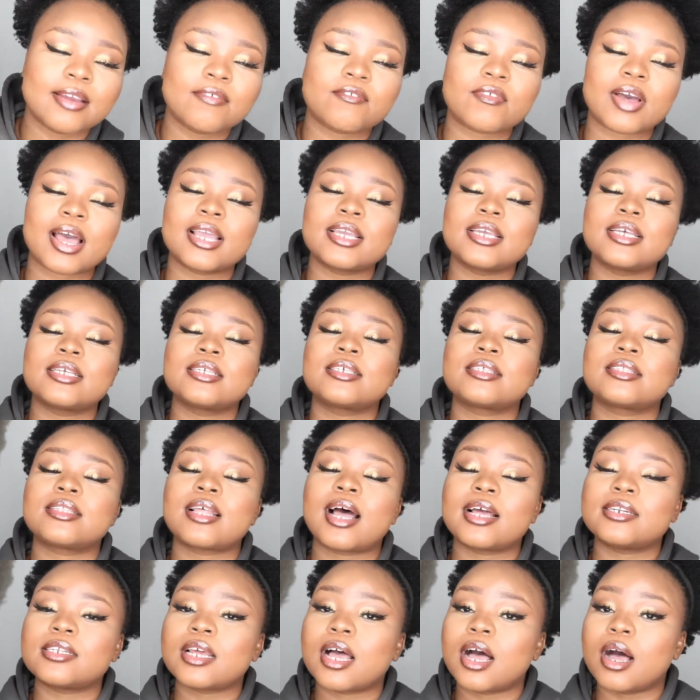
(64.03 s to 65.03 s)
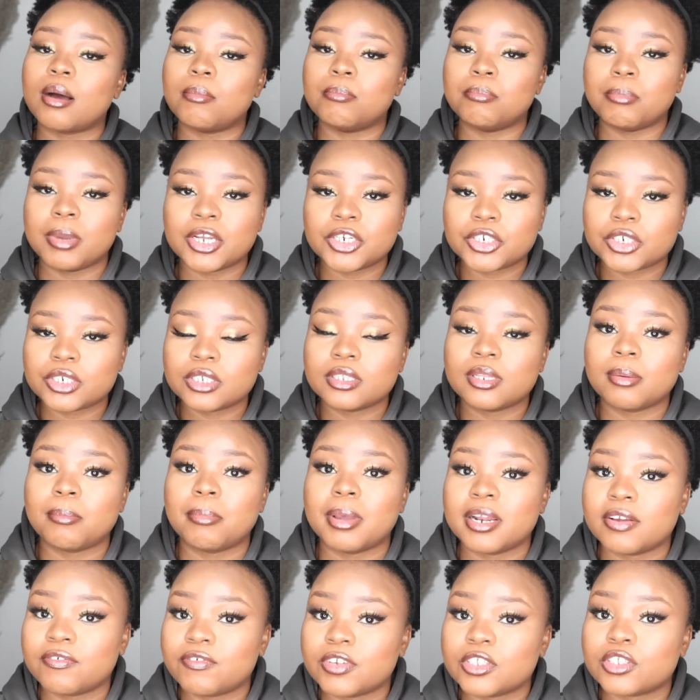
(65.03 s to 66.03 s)
If I can start mentioning the
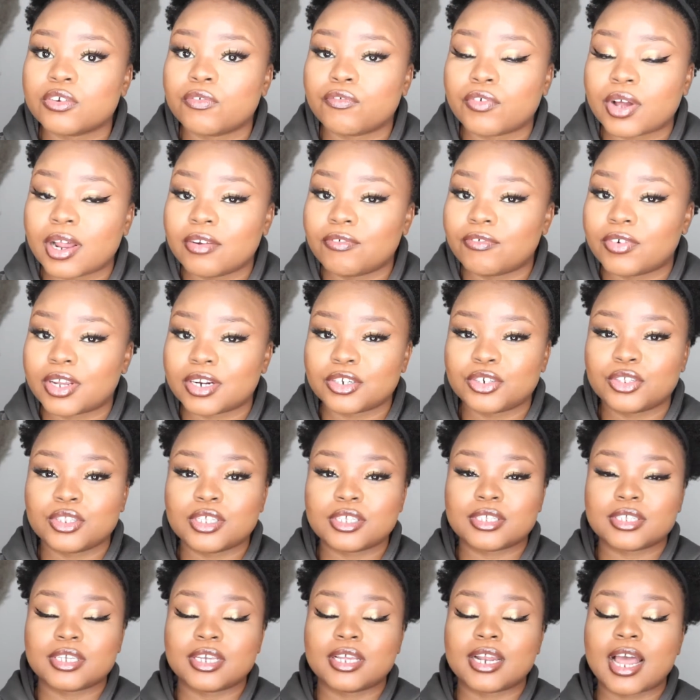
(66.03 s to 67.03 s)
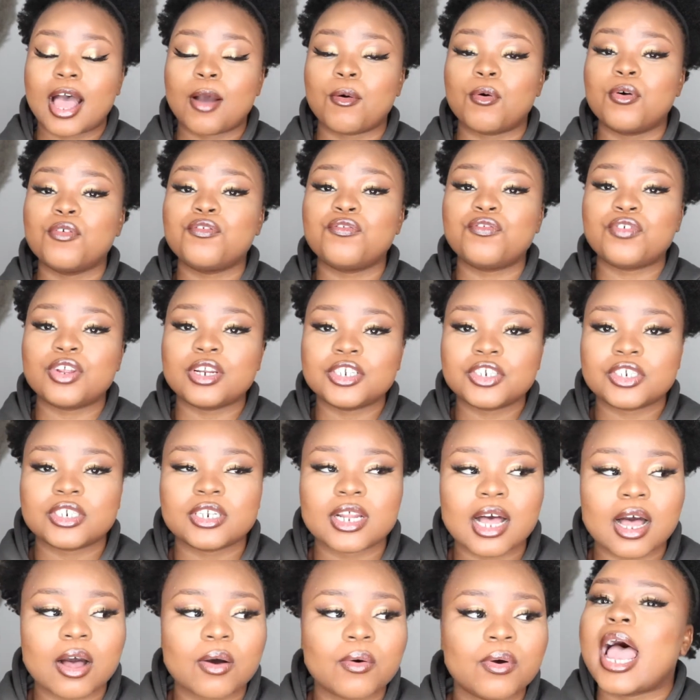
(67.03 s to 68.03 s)
benefits of aloe vera to the skin, I won't finish
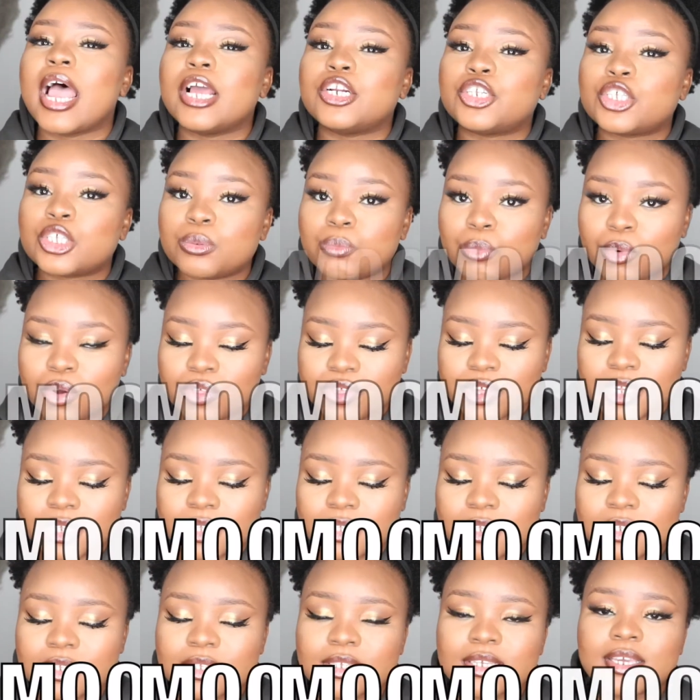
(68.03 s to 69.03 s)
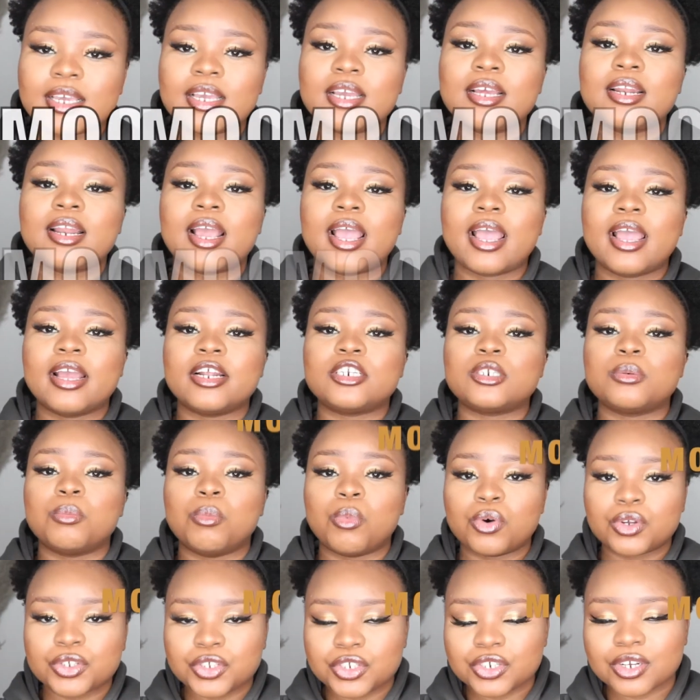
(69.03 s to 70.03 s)
now. It smoothes the skin, it
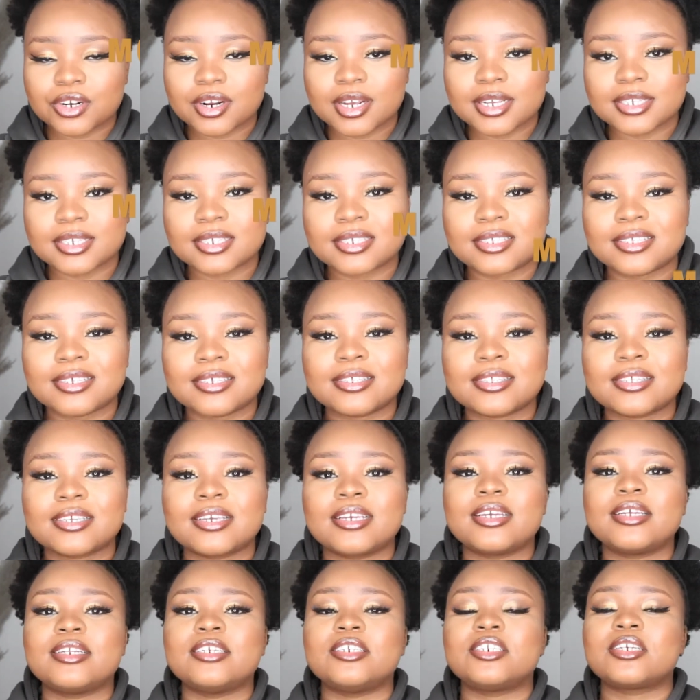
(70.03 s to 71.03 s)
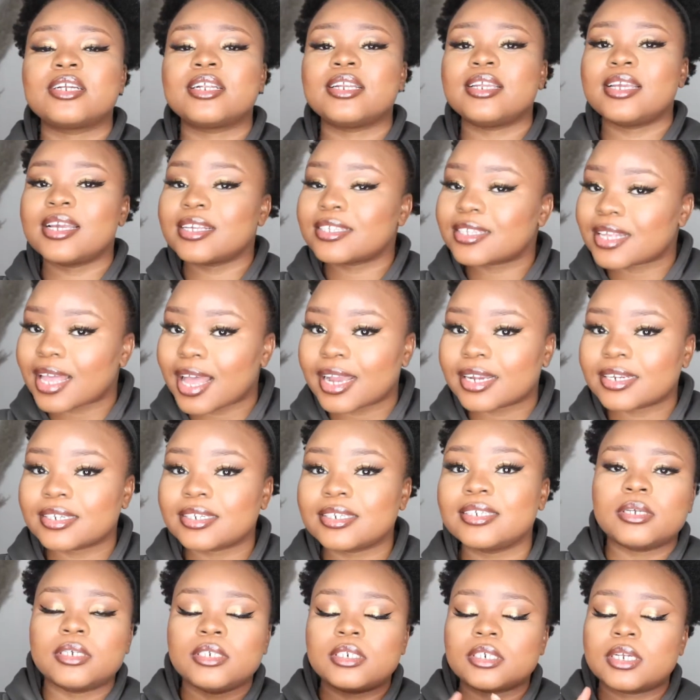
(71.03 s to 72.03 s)
moisturizes the skin, it clears
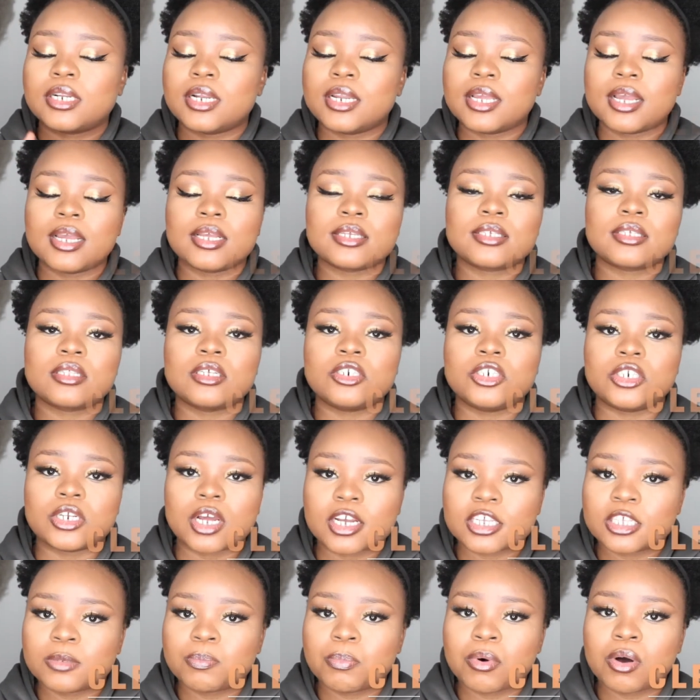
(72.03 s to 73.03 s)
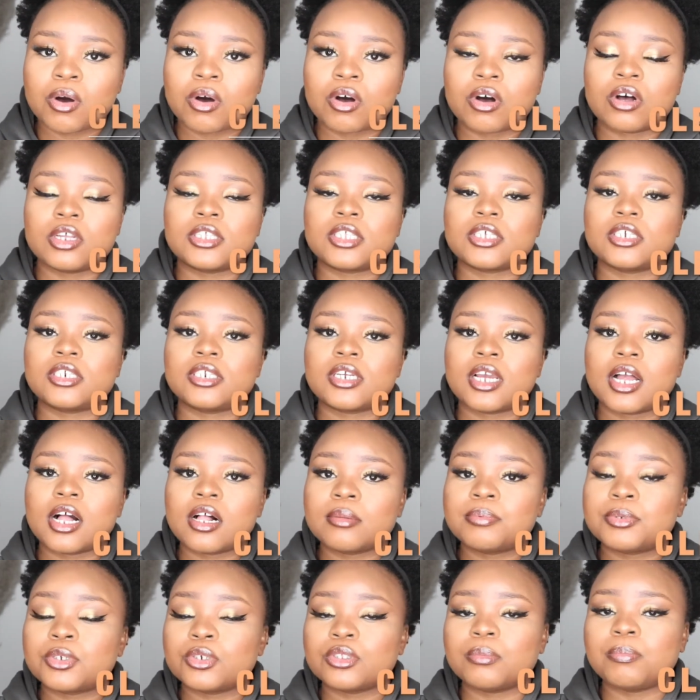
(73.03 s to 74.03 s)
acne, it clears the dark spots, it
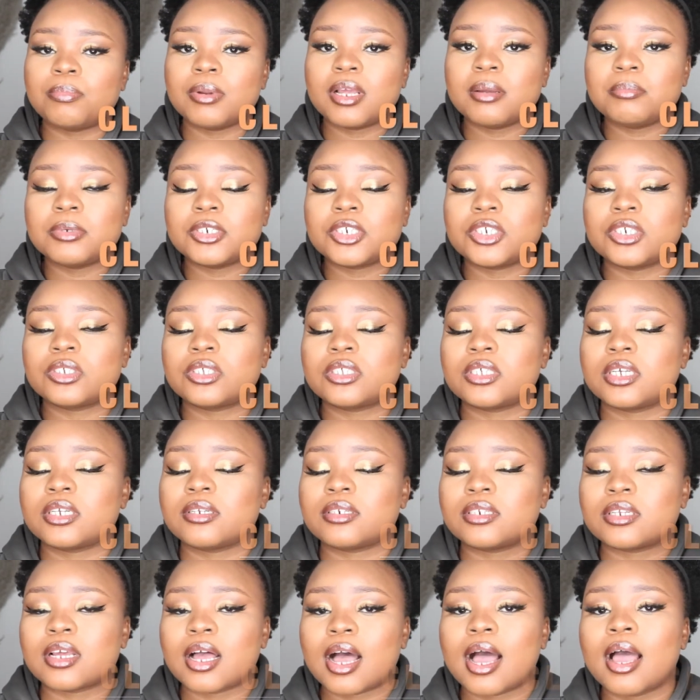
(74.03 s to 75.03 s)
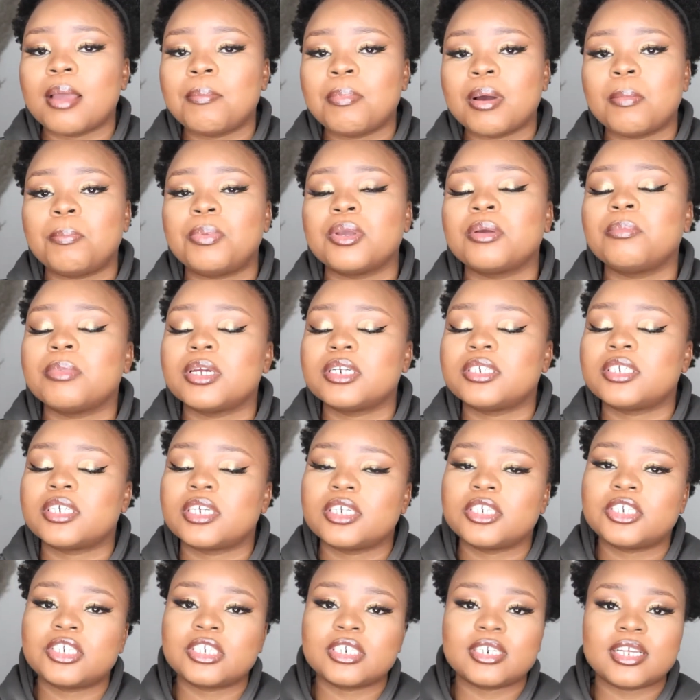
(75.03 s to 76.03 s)
helps with blemishes and
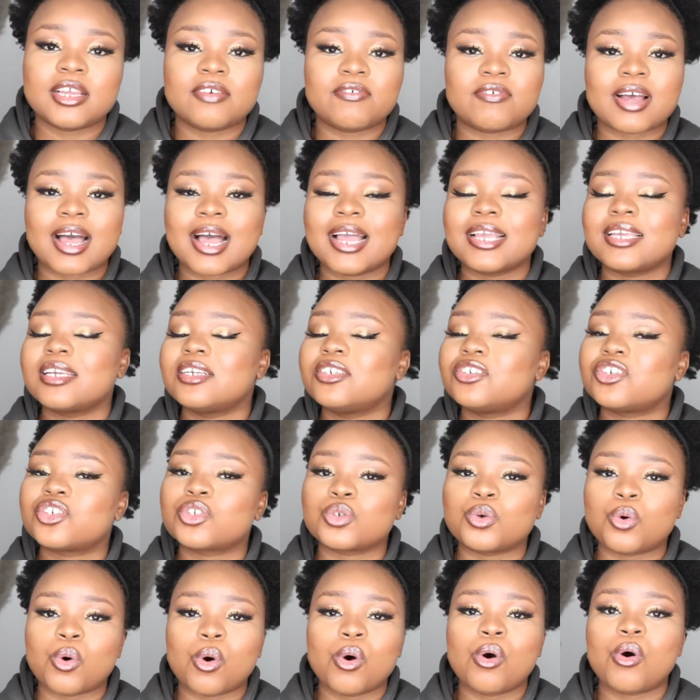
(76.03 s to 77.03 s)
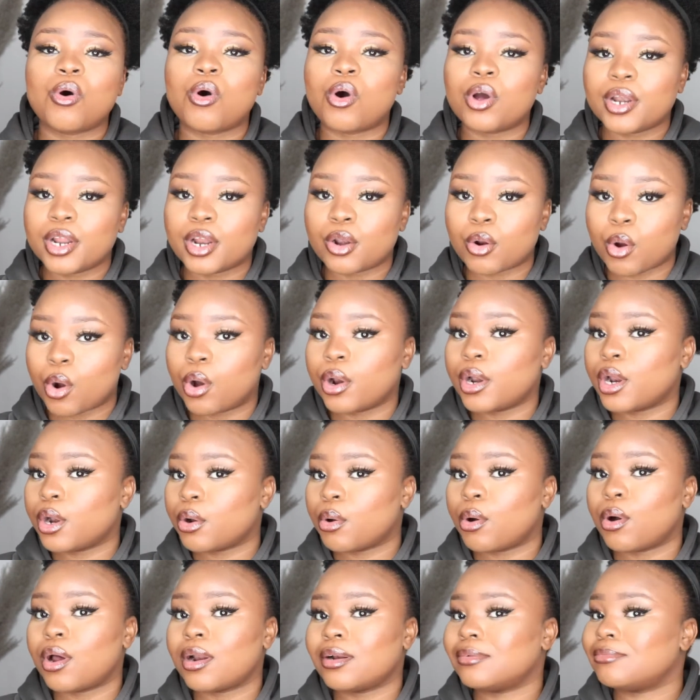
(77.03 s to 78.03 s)
hyperpigmentation. If I can just go on and on and
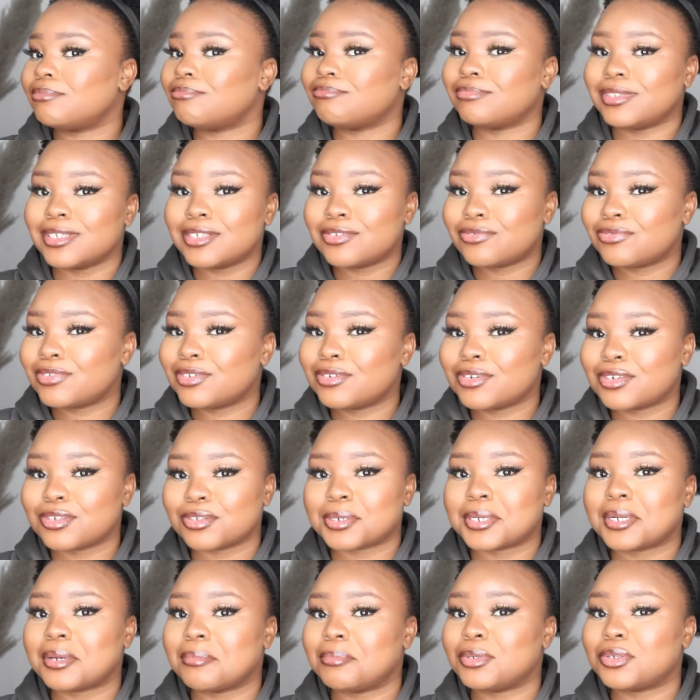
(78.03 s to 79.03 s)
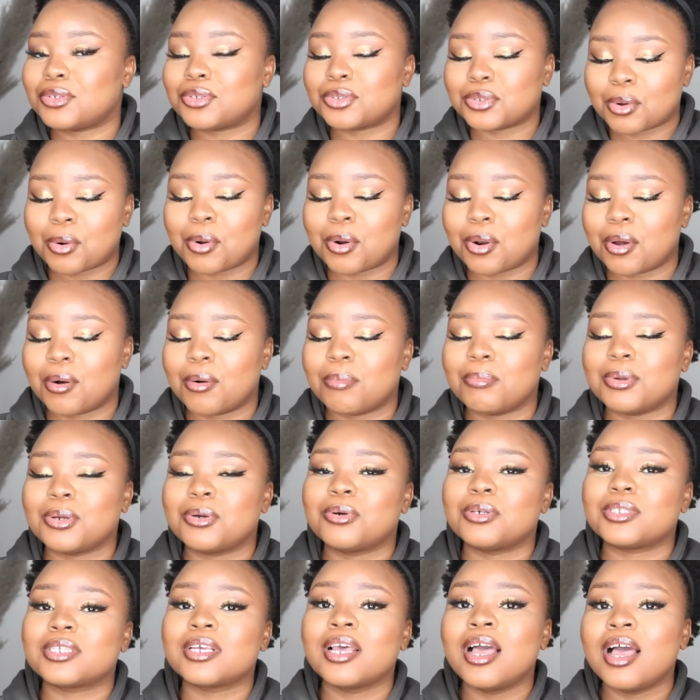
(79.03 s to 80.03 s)
on, this video is gonna be so long
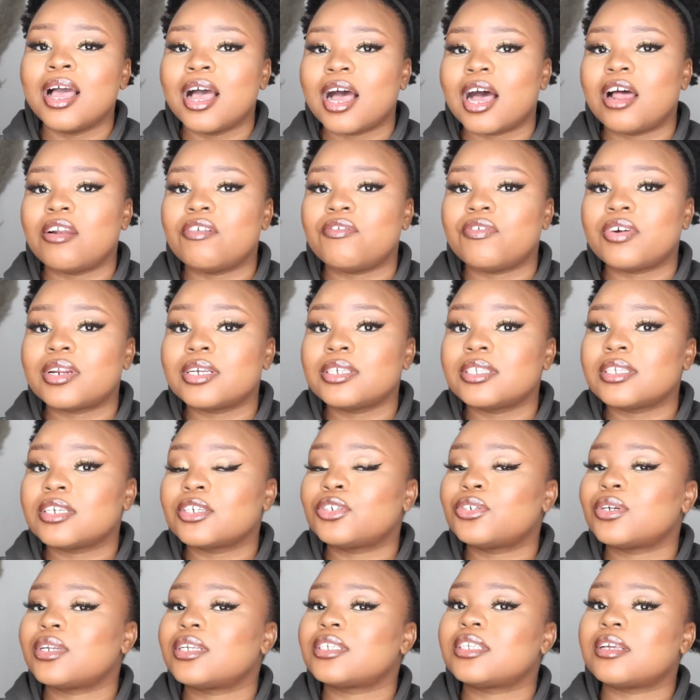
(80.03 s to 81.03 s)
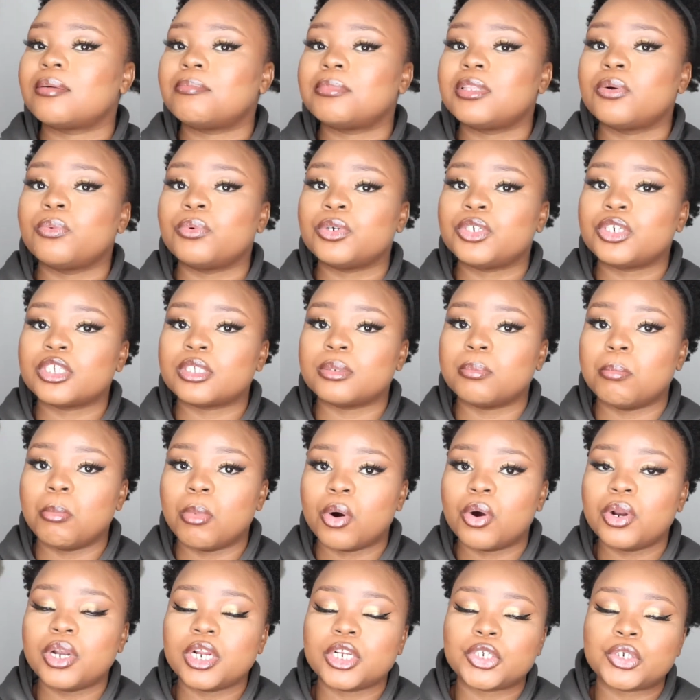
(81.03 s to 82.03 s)
because aloe vera is actually something which is
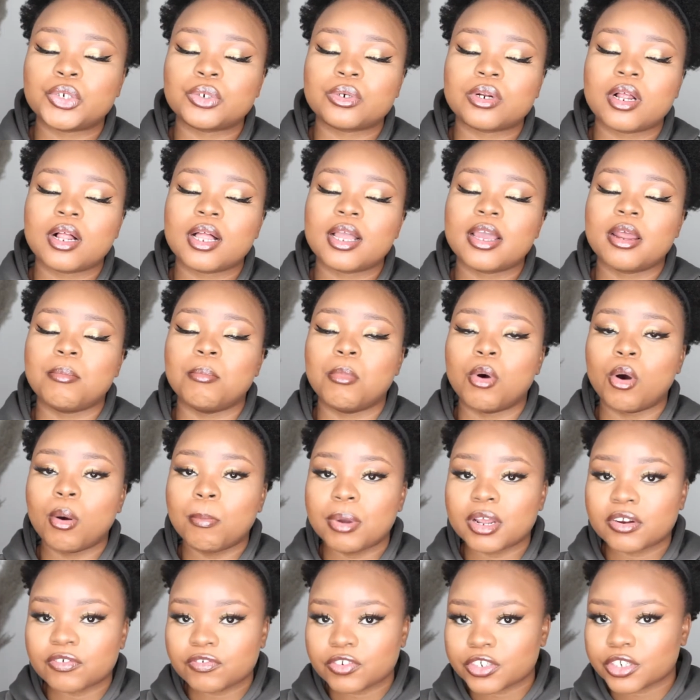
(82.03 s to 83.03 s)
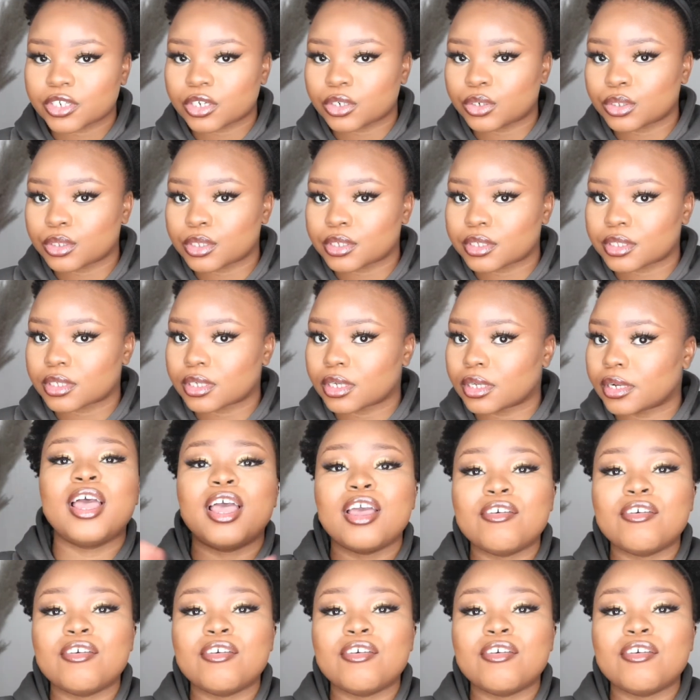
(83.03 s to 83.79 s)
more natural and more beneficial to the skin.